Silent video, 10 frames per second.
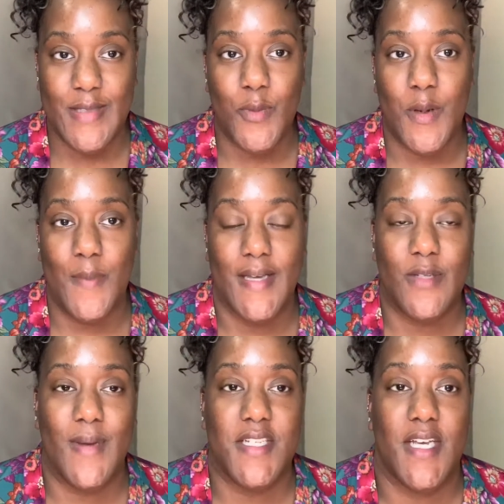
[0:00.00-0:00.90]
welcome back to
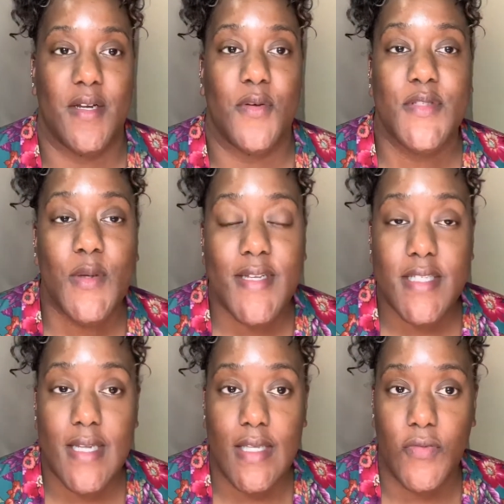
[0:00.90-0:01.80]
my channel. So in
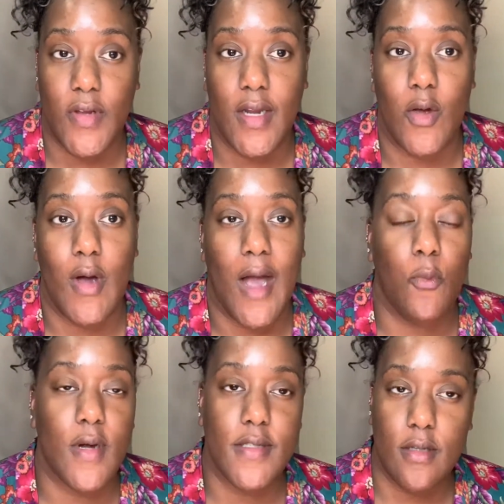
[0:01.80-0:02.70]
today's video, I
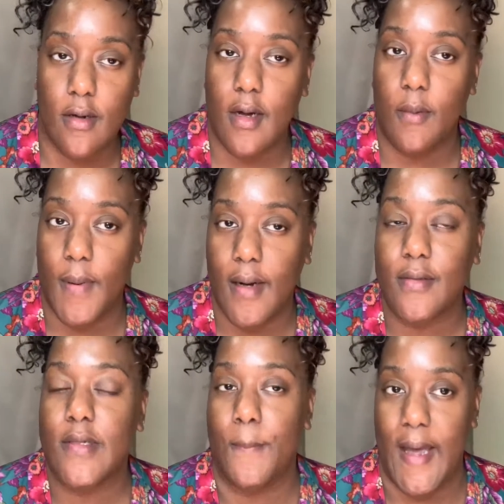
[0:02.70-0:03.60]
want to talk about
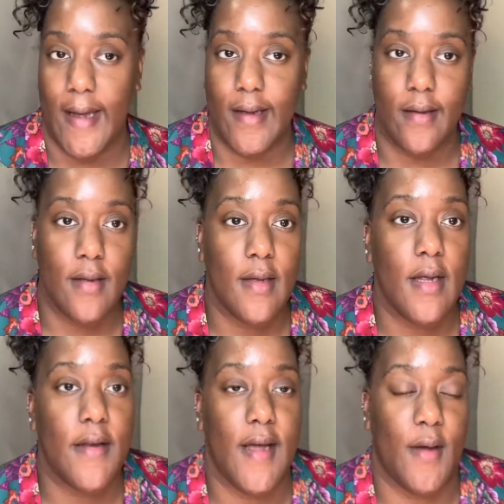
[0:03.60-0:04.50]
MAC.
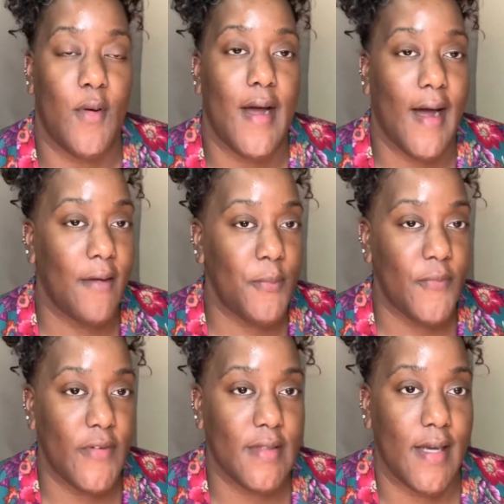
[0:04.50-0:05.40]
Now, I
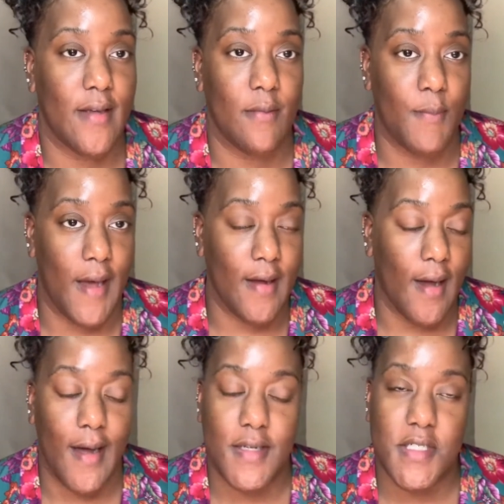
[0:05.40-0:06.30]
feel like MAC
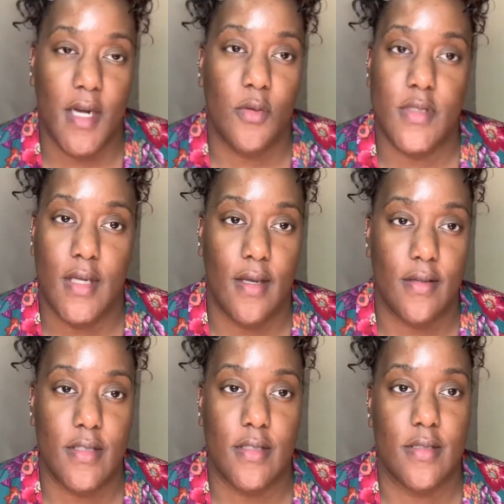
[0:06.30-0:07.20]
eyeshadows
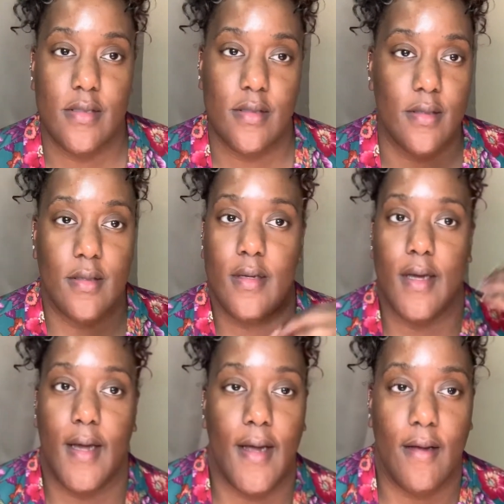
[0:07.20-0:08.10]
just
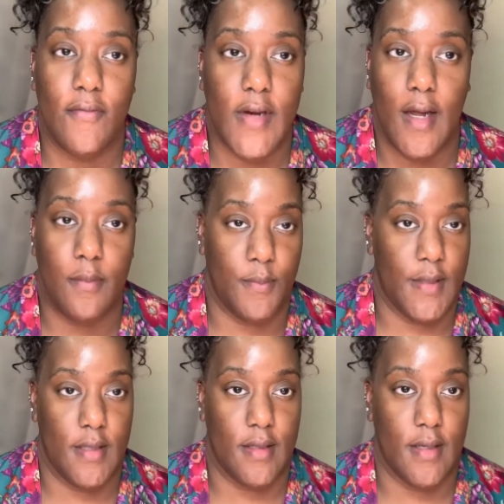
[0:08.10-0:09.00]
have not
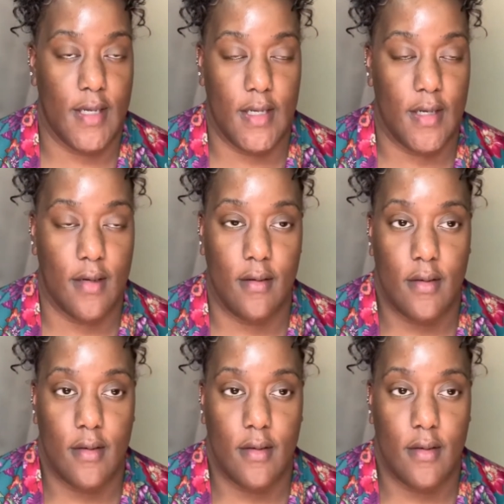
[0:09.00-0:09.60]
been getting